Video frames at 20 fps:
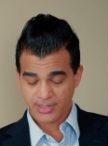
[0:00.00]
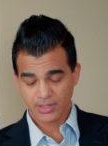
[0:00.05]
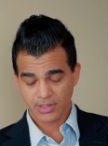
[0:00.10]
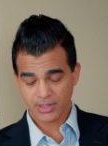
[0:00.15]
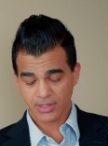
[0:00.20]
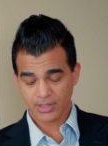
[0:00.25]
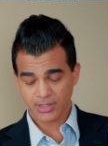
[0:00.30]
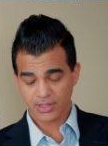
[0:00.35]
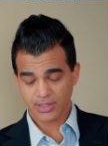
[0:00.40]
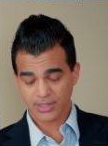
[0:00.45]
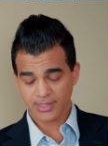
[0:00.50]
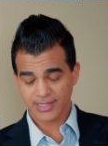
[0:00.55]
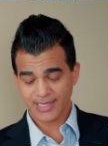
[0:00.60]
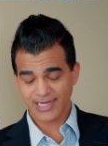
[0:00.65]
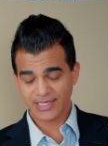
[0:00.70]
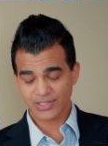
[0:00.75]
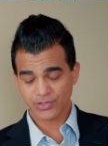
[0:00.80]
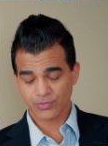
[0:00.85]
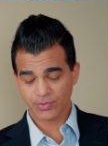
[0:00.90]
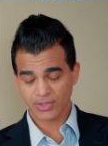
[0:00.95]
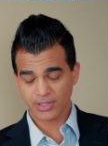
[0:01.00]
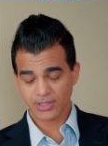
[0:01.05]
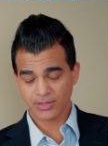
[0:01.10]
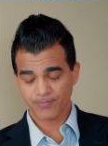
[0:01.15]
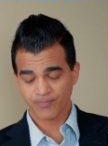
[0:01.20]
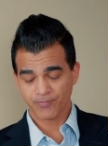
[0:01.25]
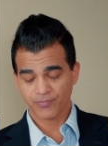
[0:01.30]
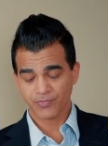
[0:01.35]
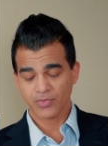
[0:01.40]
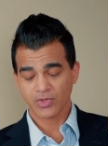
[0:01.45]
Uh, next one,
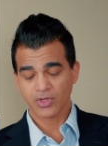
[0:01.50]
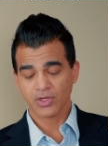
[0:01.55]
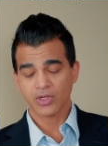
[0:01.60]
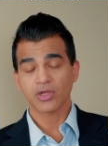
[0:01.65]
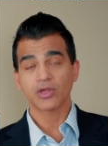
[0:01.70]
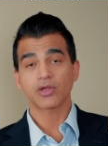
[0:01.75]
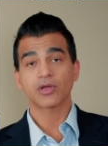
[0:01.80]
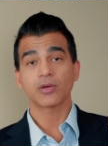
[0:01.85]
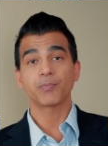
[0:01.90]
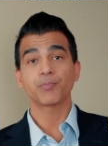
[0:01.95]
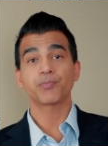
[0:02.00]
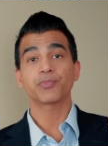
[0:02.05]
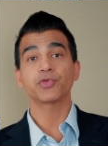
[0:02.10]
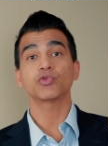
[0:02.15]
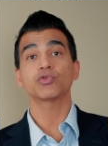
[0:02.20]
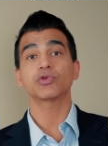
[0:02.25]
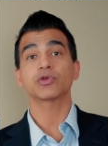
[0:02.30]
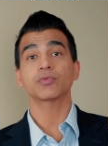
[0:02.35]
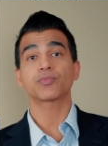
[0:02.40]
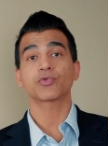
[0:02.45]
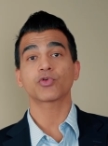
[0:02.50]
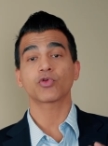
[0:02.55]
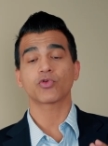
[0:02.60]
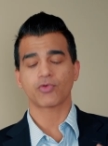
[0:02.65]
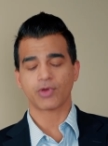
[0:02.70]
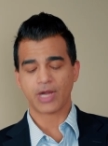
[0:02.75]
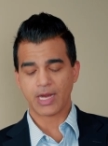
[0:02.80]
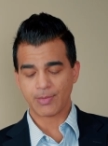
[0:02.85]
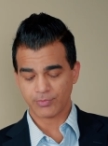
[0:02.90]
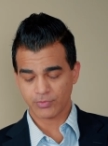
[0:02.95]
computer
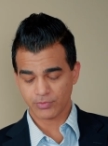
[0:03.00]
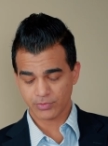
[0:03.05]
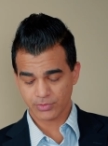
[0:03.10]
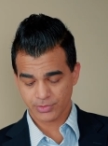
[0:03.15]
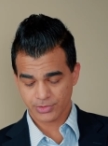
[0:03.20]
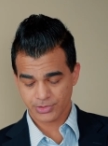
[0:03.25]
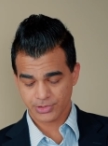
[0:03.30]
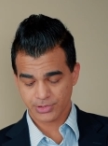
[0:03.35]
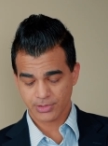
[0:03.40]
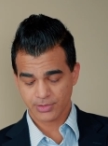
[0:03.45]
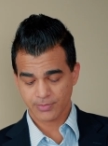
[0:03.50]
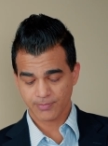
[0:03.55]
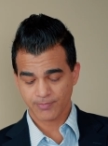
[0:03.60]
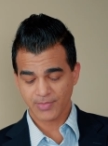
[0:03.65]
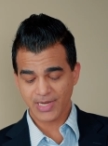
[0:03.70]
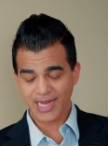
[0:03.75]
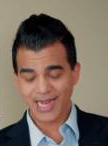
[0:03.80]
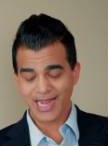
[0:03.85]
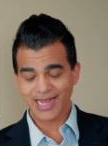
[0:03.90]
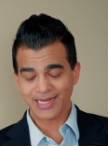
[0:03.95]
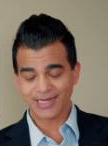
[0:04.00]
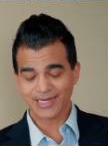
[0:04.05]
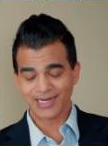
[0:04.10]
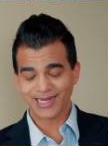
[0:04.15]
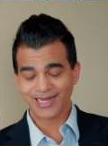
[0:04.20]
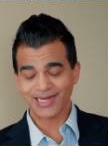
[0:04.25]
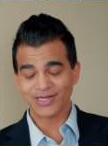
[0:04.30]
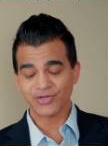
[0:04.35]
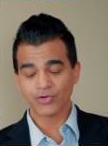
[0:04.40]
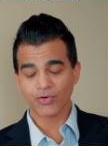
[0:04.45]
programmers and
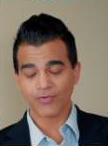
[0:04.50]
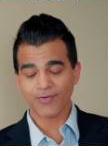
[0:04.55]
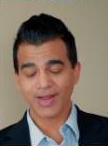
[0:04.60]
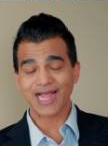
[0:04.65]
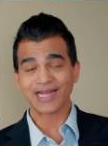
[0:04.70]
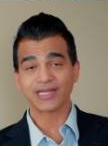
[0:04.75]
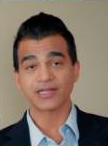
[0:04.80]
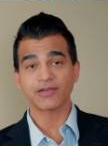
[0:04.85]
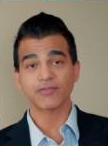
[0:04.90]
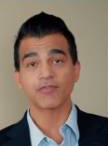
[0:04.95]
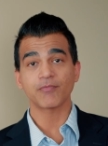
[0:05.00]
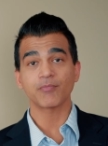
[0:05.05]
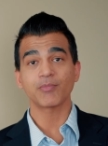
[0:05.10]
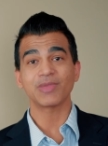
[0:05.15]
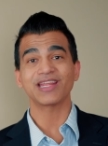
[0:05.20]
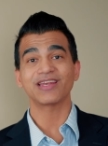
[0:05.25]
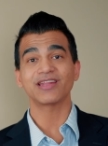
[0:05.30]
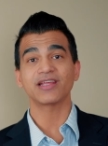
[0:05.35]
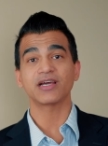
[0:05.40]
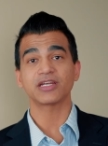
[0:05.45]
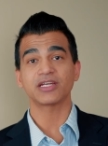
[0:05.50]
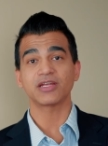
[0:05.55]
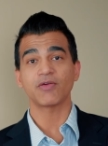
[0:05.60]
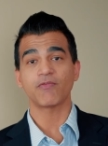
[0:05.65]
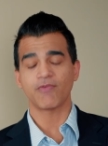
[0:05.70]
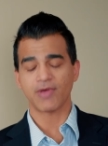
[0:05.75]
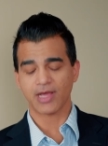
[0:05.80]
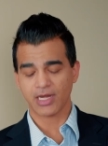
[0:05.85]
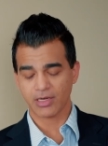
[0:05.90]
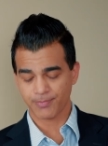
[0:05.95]
interactive media
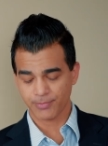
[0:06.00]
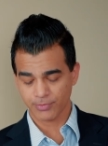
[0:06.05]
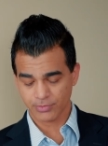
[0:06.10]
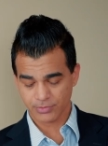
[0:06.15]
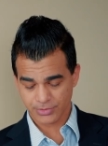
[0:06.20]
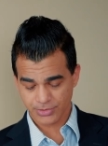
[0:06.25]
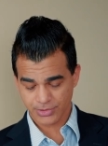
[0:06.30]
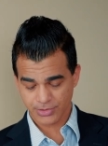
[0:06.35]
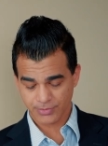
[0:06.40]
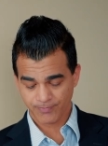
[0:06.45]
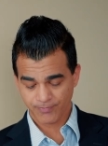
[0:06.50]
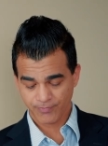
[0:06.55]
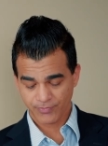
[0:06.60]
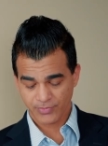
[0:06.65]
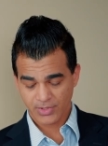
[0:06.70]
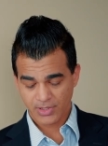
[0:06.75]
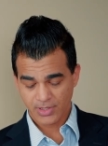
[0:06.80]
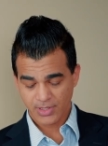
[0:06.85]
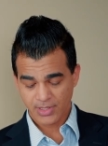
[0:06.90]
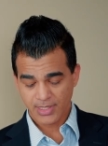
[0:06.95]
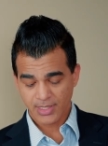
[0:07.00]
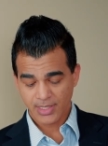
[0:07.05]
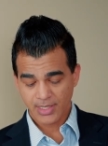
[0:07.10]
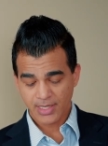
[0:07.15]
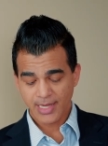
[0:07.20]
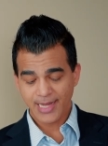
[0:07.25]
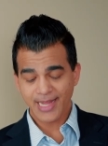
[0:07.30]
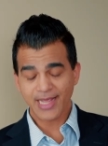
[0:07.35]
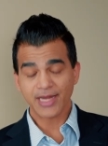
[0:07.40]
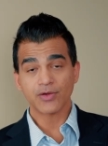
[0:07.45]
developers,
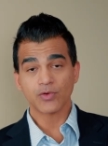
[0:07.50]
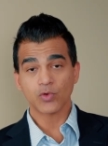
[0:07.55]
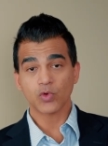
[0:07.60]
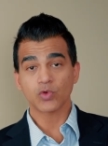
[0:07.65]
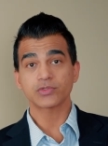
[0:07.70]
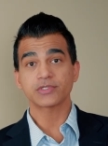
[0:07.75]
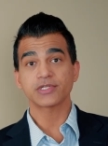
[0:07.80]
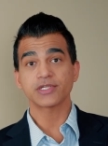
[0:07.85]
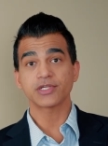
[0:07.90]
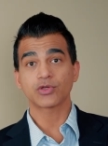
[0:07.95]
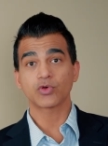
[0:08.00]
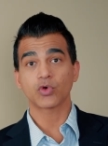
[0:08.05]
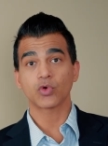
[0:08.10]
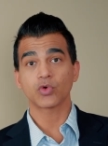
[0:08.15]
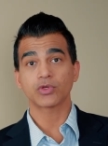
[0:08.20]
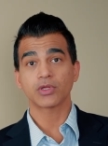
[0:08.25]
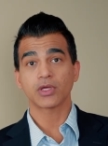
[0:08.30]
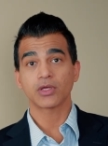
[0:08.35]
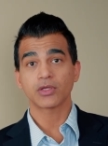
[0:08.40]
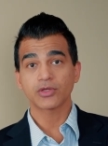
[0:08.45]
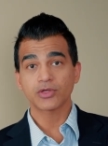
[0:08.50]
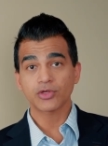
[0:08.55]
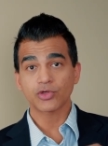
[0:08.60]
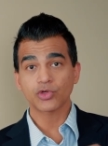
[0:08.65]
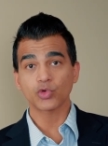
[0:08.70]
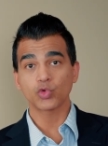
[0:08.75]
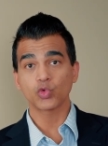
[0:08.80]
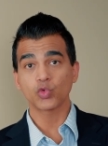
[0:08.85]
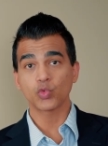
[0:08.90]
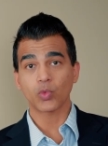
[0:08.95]
N O C code
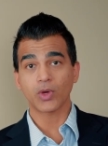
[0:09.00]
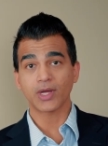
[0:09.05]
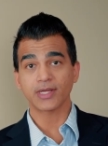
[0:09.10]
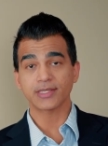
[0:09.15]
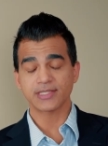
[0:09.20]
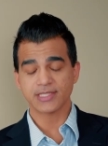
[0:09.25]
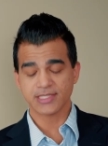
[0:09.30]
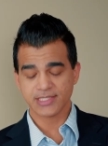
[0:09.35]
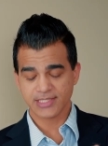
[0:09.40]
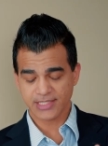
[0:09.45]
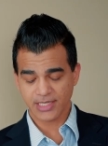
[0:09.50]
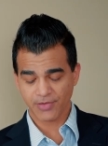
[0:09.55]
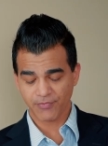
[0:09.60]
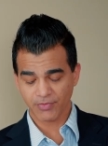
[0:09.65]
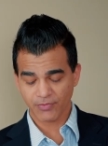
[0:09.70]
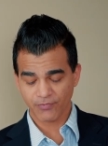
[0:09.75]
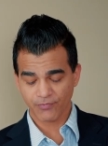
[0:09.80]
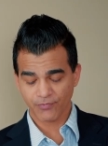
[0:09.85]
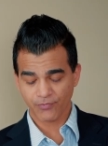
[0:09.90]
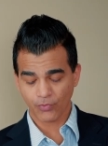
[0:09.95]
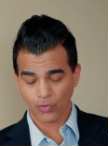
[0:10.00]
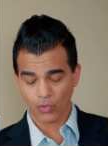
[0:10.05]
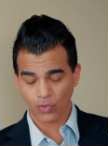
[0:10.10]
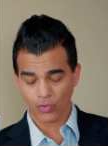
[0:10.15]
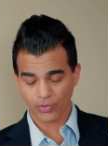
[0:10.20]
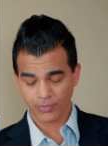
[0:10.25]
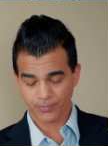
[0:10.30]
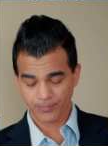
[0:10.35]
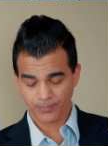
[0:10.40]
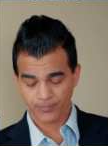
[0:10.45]
two one seven
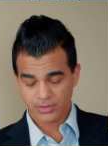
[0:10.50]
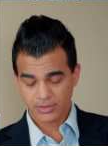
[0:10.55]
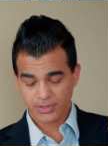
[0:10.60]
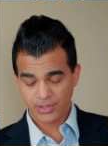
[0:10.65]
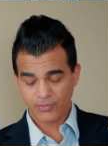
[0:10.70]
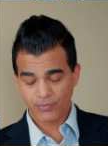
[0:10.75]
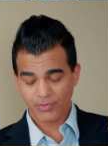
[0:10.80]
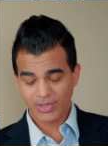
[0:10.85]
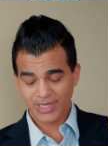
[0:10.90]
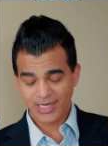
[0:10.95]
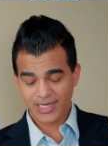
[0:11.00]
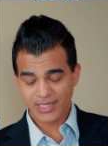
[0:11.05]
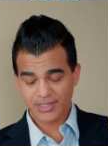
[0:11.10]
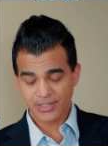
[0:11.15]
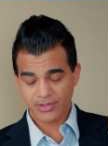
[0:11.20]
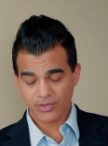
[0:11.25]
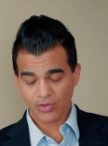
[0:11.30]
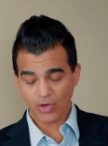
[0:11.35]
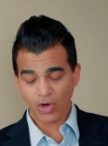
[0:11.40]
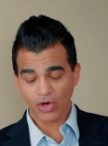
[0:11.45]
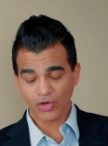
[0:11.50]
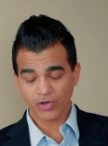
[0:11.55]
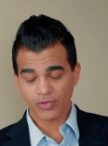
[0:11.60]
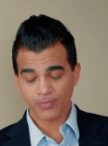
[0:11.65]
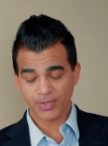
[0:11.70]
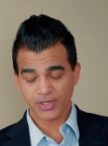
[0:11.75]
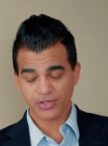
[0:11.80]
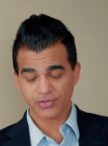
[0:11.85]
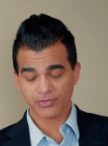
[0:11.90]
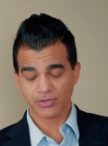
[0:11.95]
four. The related
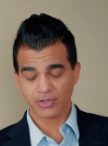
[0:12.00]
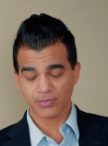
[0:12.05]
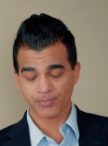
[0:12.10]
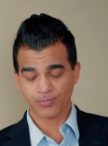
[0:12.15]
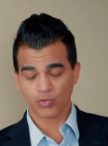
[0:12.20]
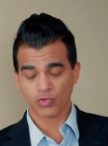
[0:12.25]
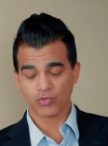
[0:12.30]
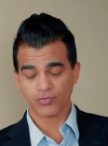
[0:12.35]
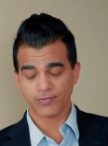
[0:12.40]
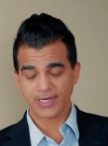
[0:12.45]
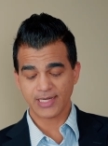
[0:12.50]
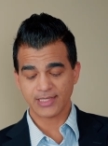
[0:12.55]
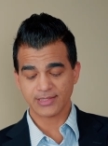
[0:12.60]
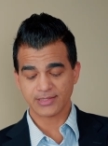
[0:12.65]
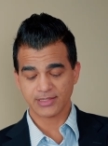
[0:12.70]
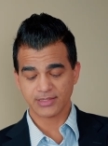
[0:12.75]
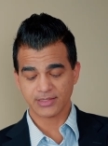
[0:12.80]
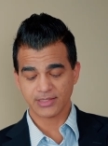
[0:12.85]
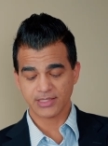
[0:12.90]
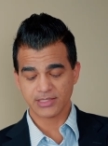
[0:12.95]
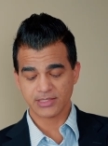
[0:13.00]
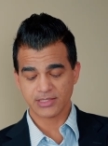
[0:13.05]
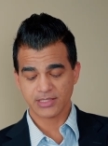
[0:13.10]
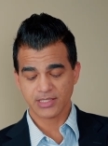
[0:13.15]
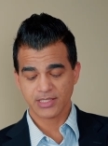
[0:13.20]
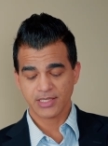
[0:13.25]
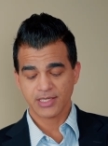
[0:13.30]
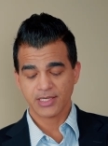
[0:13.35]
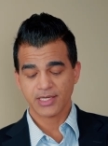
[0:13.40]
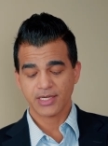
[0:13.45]
occupational profiles in this,
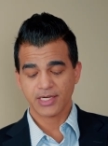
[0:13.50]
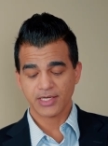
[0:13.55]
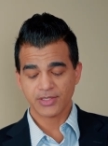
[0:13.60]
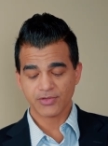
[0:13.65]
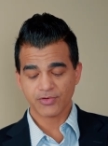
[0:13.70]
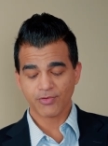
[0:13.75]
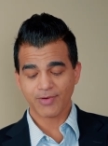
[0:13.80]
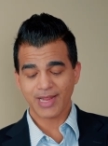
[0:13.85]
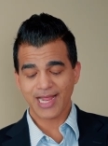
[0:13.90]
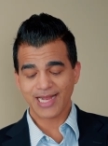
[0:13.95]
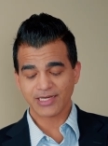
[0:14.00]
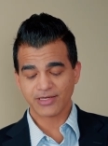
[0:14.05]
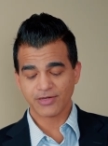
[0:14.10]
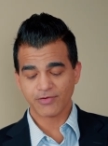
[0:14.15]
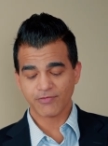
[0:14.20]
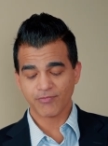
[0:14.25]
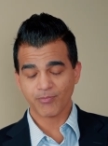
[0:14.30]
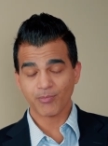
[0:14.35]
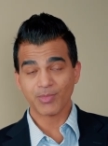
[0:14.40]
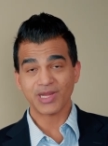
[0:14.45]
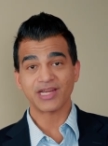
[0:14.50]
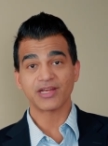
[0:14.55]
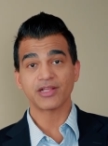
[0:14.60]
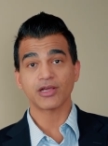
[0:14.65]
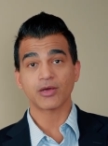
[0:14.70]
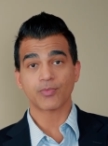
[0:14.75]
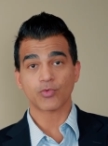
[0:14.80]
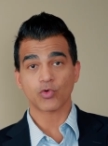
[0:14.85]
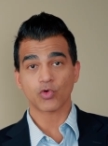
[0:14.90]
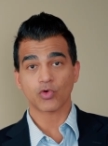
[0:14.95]
interactive
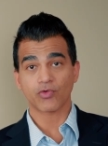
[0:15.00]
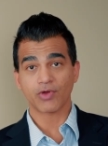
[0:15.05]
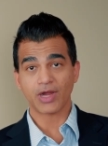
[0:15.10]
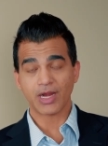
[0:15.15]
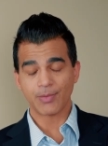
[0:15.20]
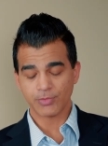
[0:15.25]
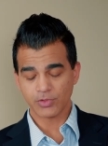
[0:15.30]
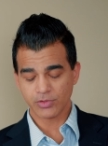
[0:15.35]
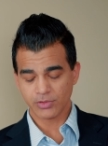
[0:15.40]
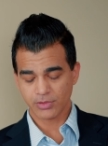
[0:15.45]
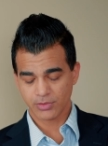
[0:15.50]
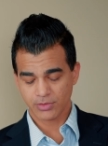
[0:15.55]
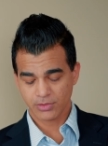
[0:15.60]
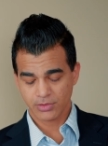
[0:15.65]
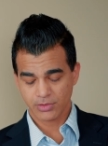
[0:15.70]
media programmer,